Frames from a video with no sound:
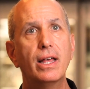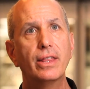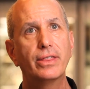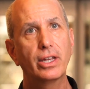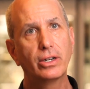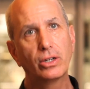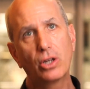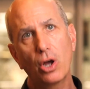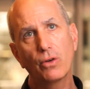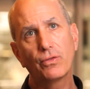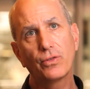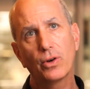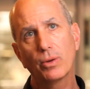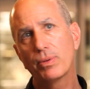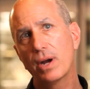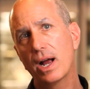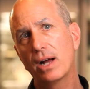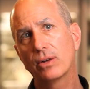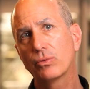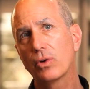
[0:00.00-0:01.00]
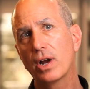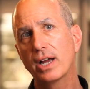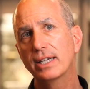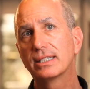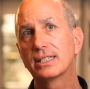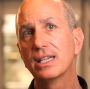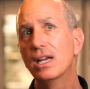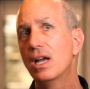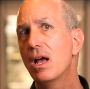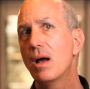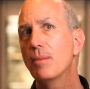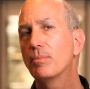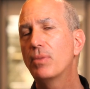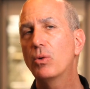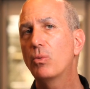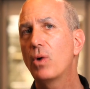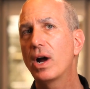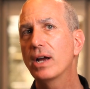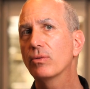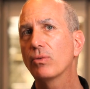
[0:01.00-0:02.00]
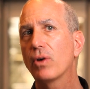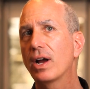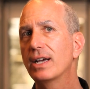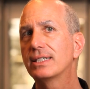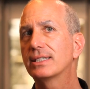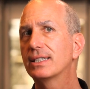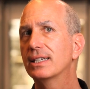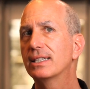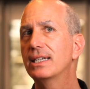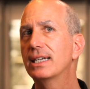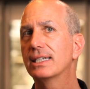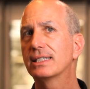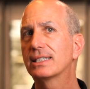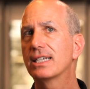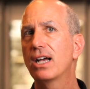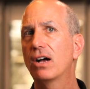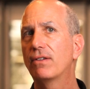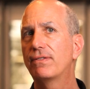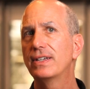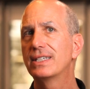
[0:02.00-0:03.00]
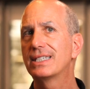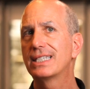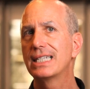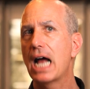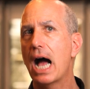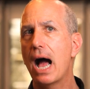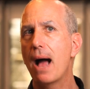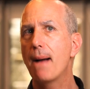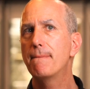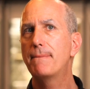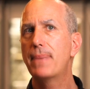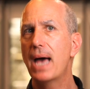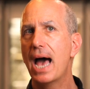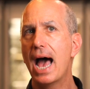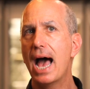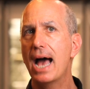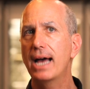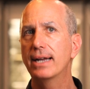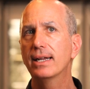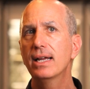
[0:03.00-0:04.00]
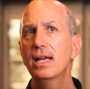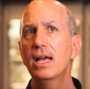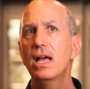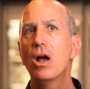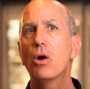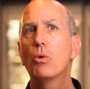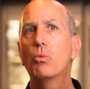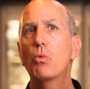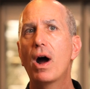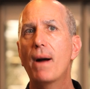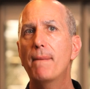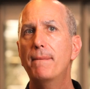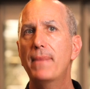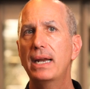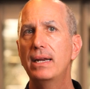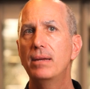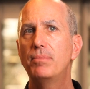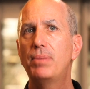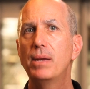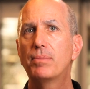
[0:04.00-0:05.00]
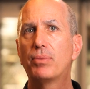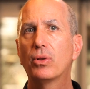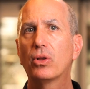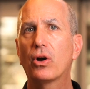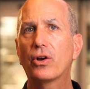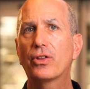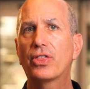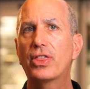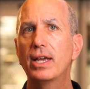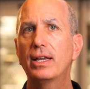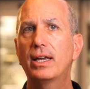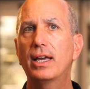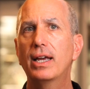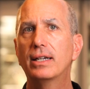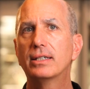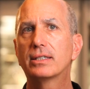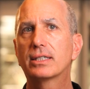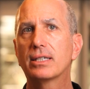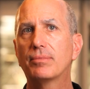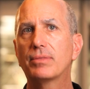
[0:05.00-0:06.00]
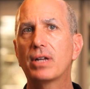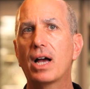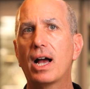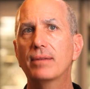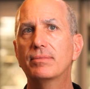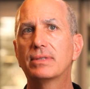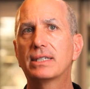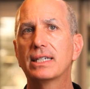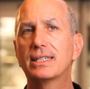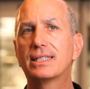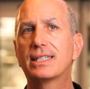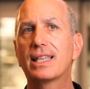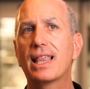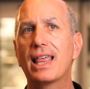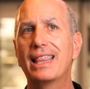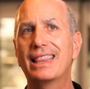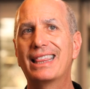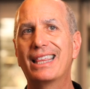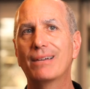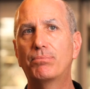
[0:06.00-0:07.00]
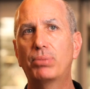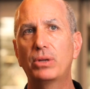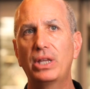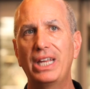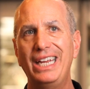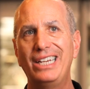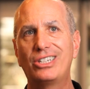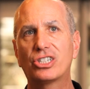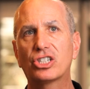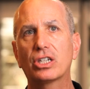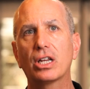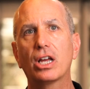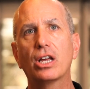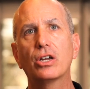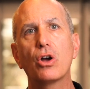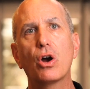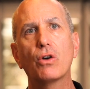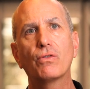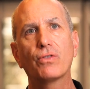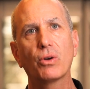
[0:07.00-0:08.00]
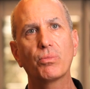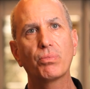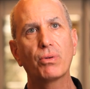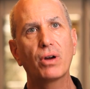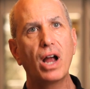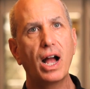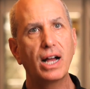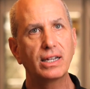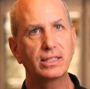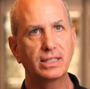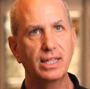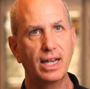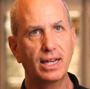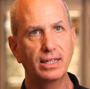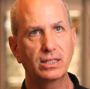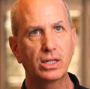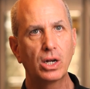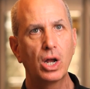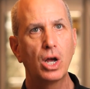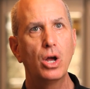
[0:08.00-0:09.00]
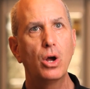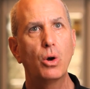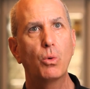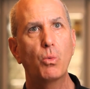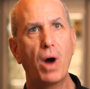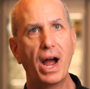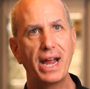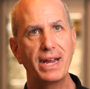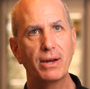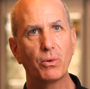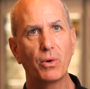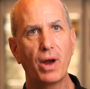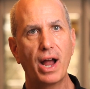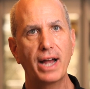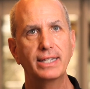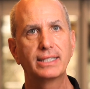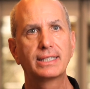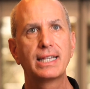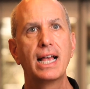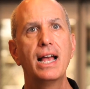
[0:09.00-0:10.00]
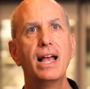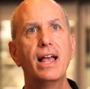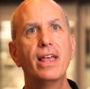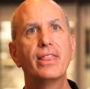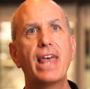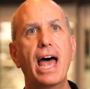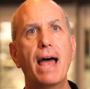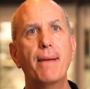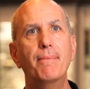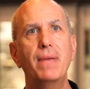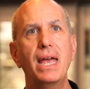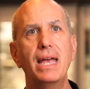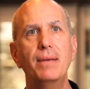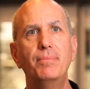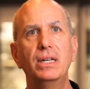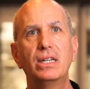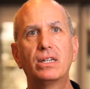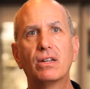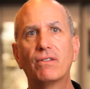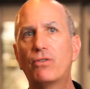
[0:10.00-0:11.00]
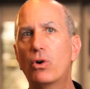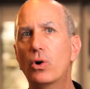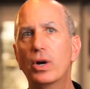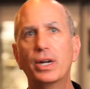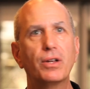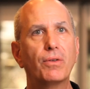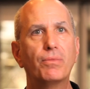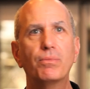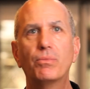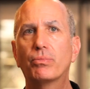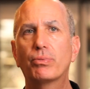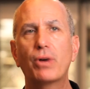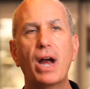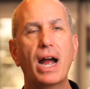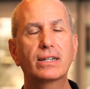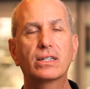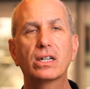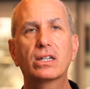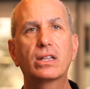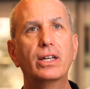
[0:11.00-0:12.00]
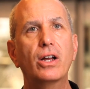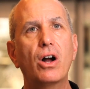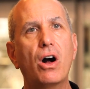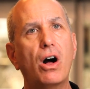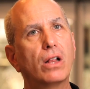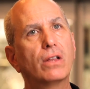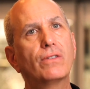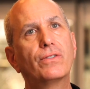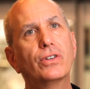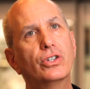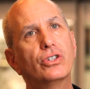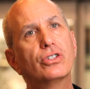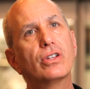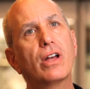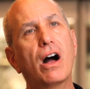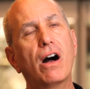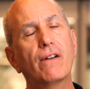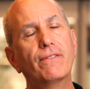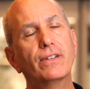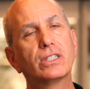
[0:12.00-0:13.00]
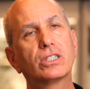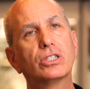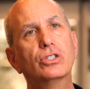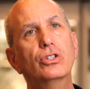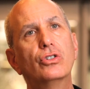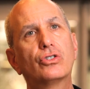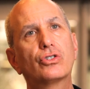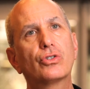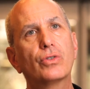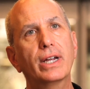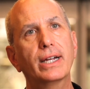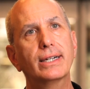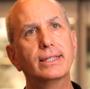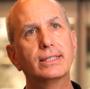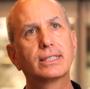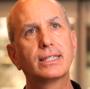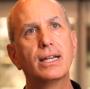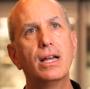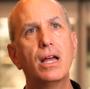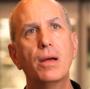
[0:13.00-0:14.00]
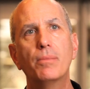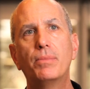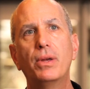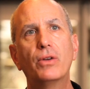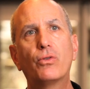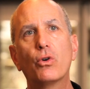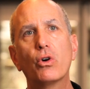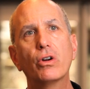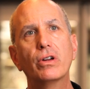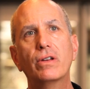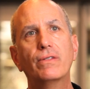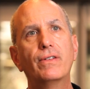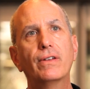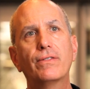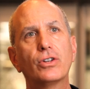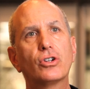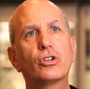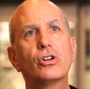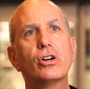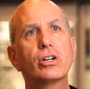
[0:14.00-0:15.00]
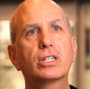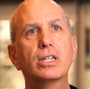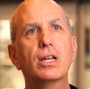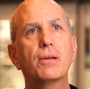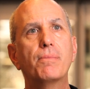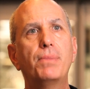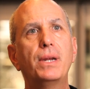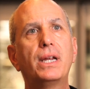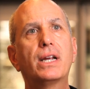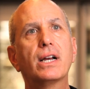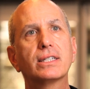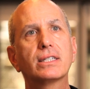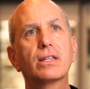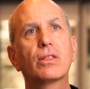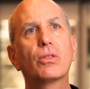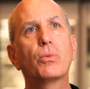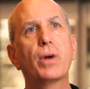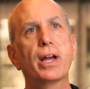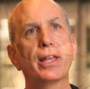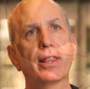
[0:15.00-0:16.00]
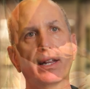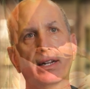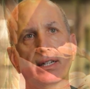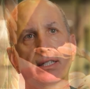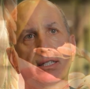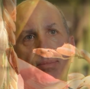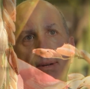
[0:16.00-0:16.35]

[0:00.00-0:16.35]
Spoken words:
then go for brown rice. But white rice in itself is not bad. What many people are thinking sometimes is the bleached and overprocessed white rice that may be devoid of practically all of its nutrients before you've even cooked it because of the way that it's